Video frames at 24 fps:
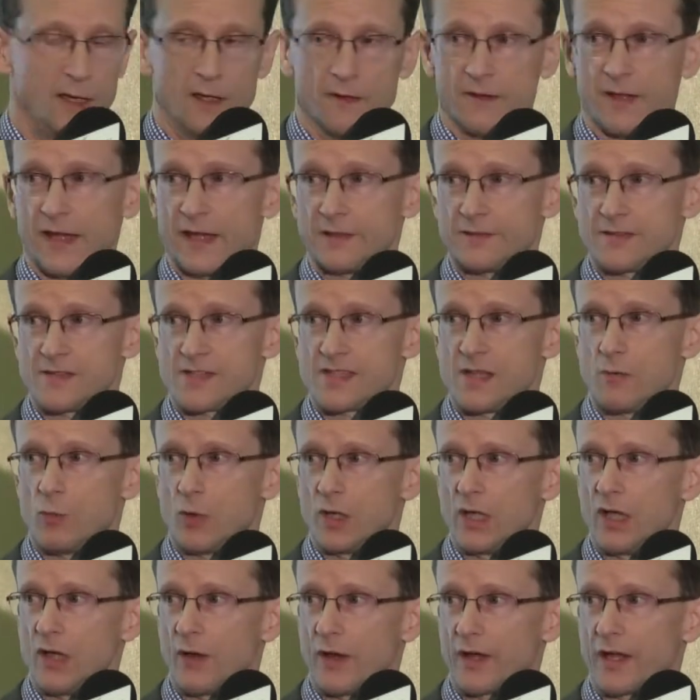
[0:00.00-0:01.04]
They had somewhat
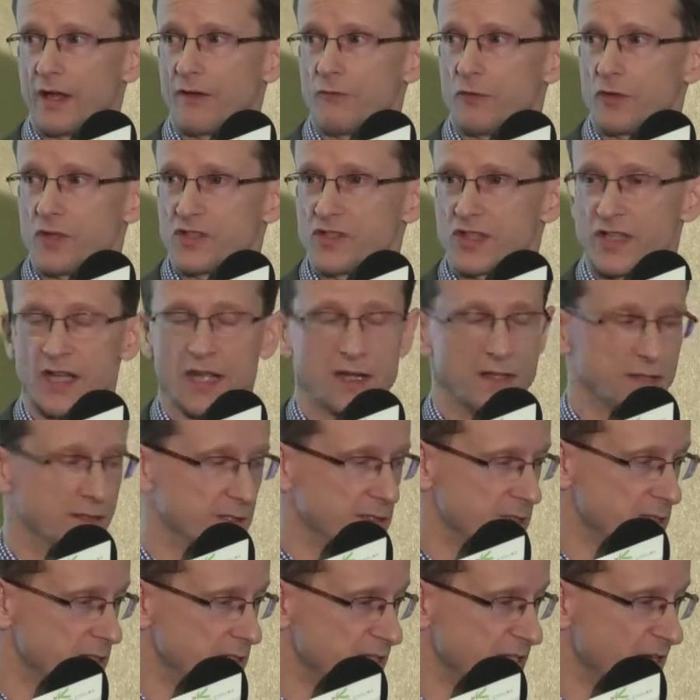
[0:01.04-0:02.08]
lower coverage, again,
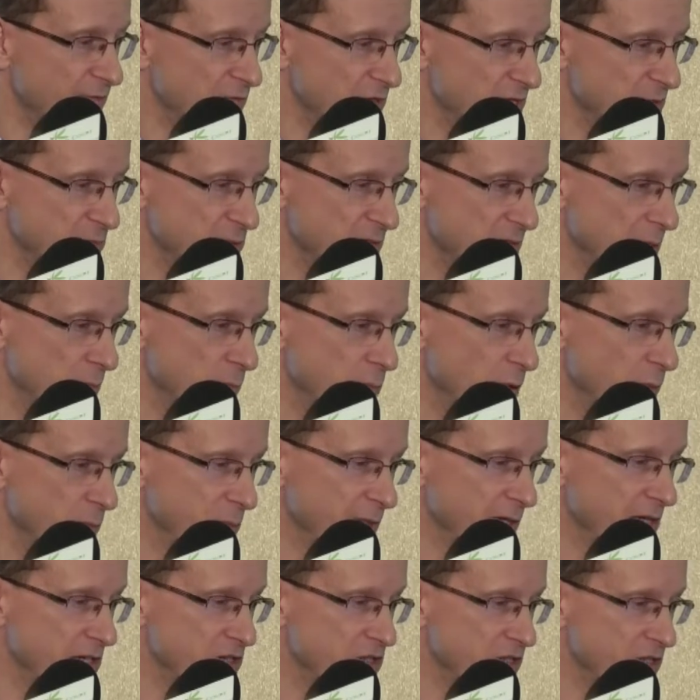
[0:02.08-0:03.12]
at 70%
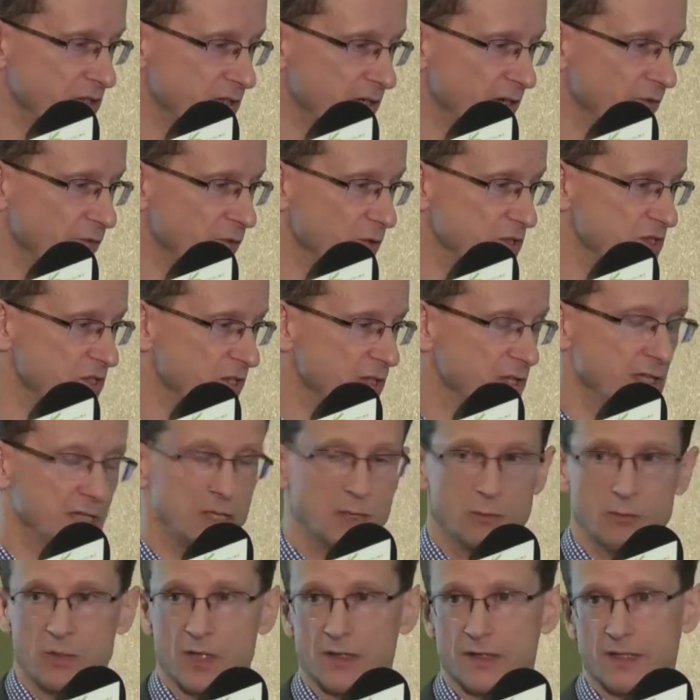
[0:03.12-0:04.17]
population coverage,
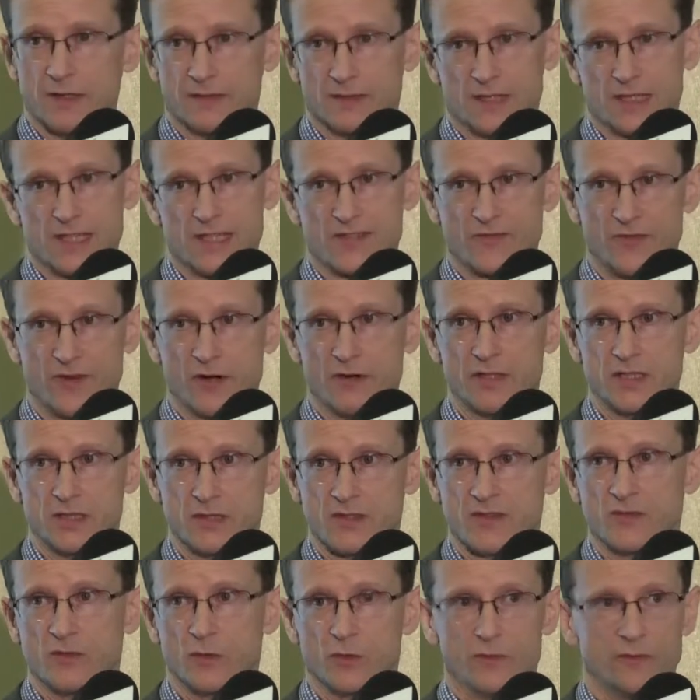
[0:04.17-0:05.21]
but nonetheless very
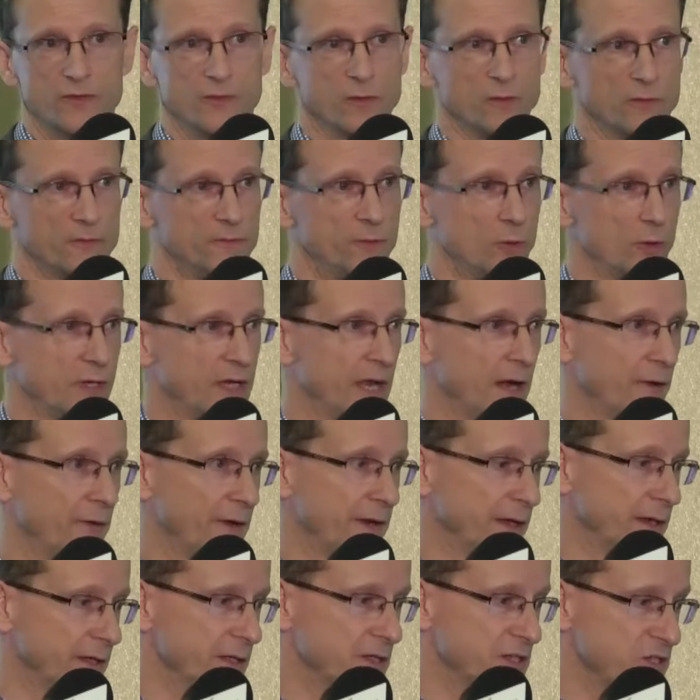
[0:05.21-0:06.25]
useful for
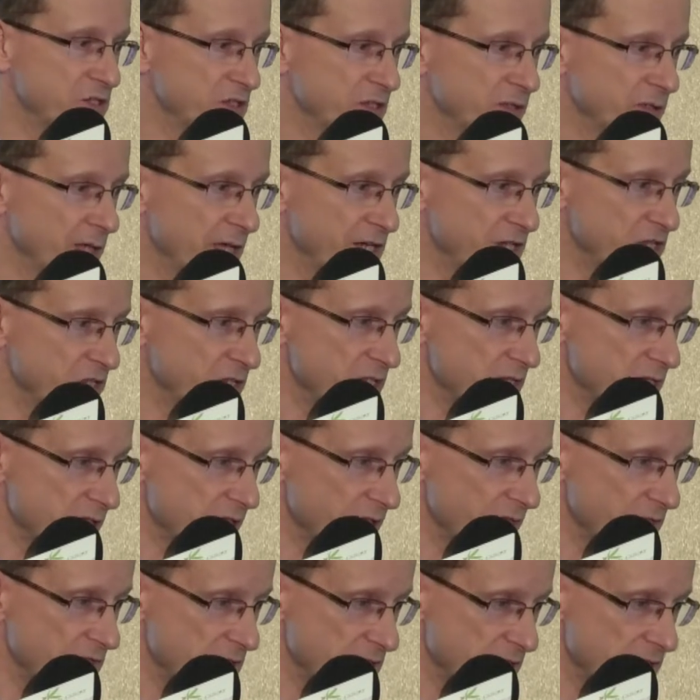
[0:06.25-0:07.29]
carrying additional HD
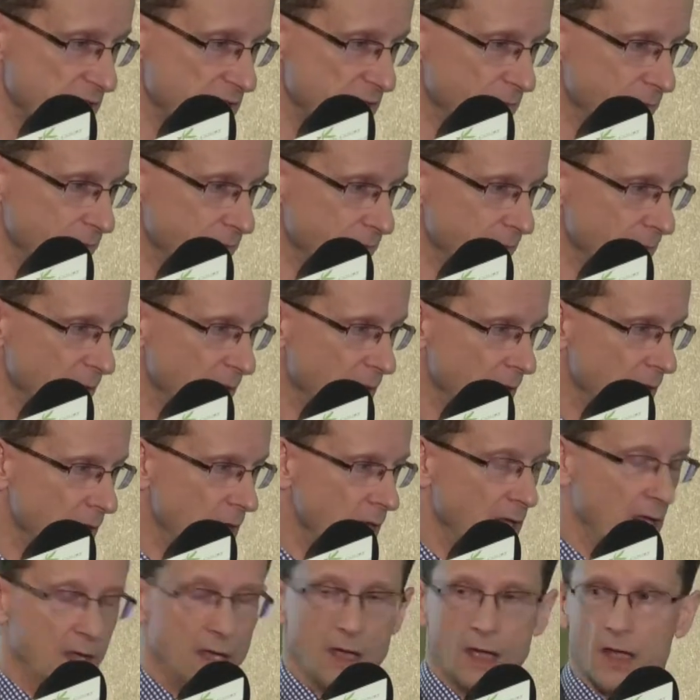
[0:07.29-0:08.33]
services.
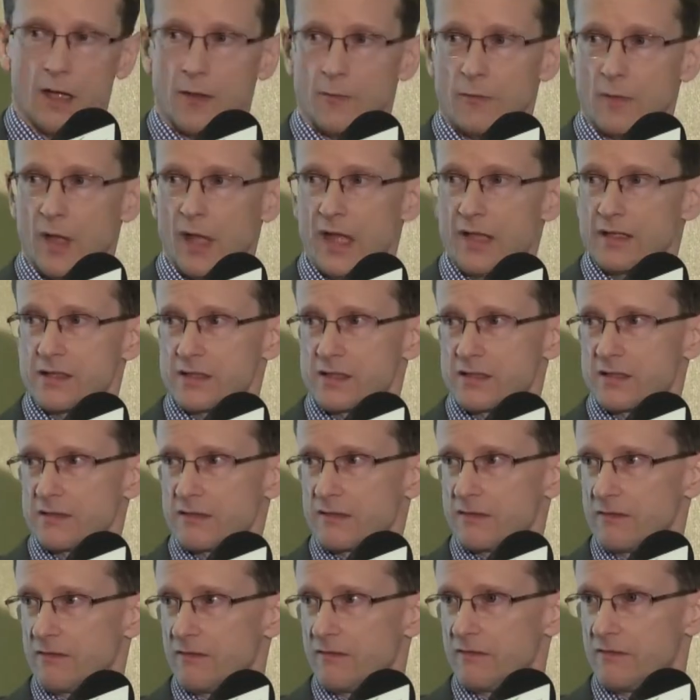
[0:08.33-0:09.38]
And
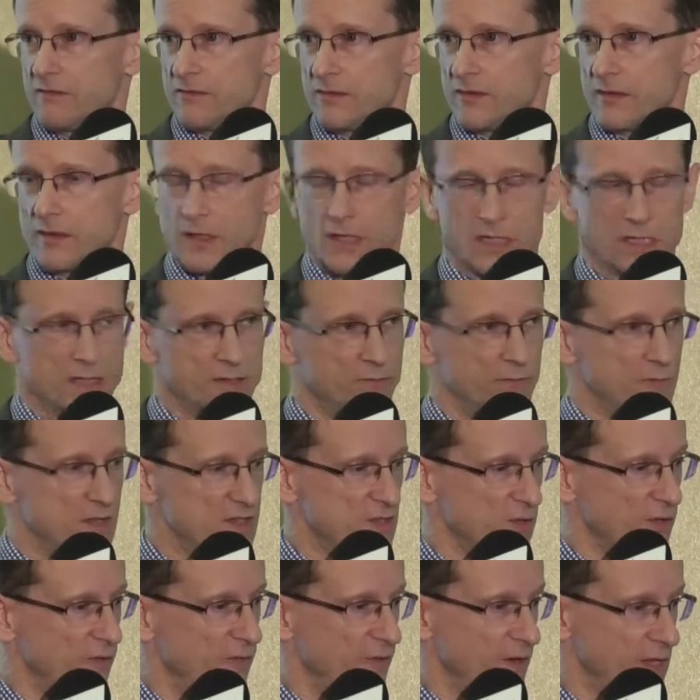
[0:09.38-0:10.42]
the
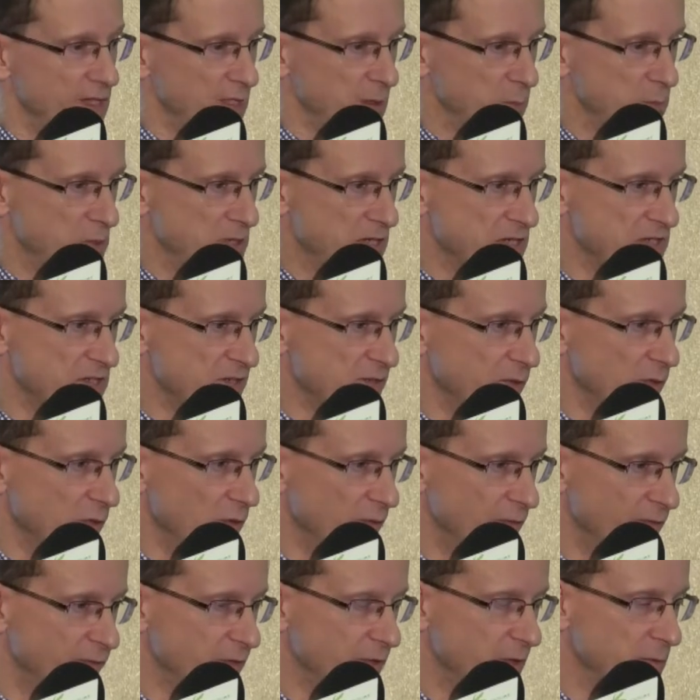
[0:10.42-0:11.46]
sort of final piece
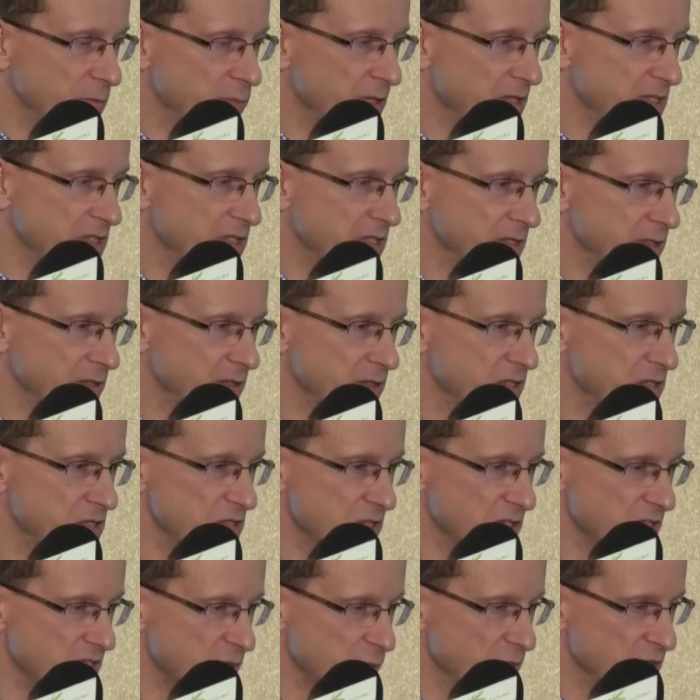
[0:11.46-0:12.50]
of completing
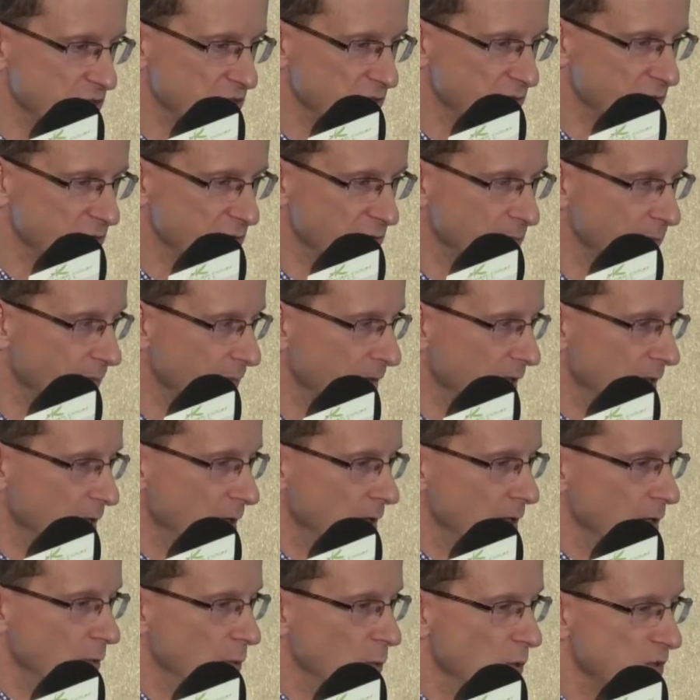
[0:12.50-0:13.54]
digital switchover
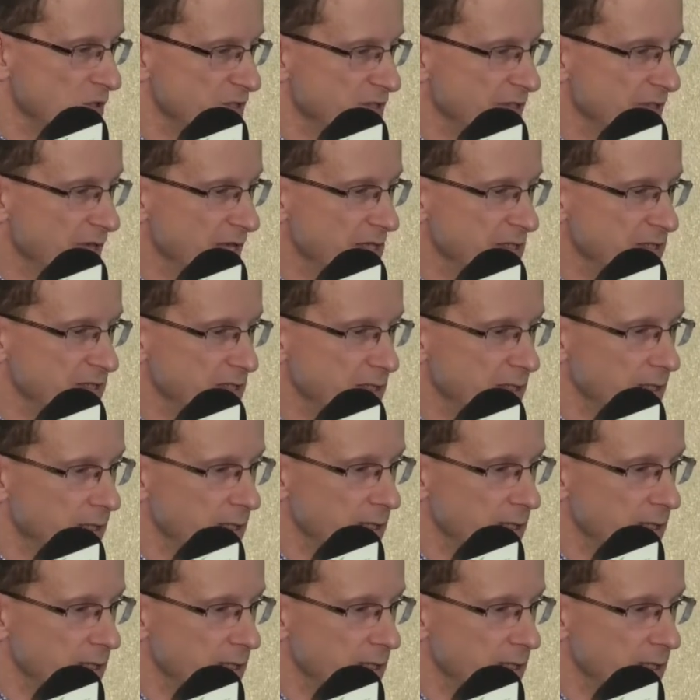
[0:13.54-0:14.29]
was that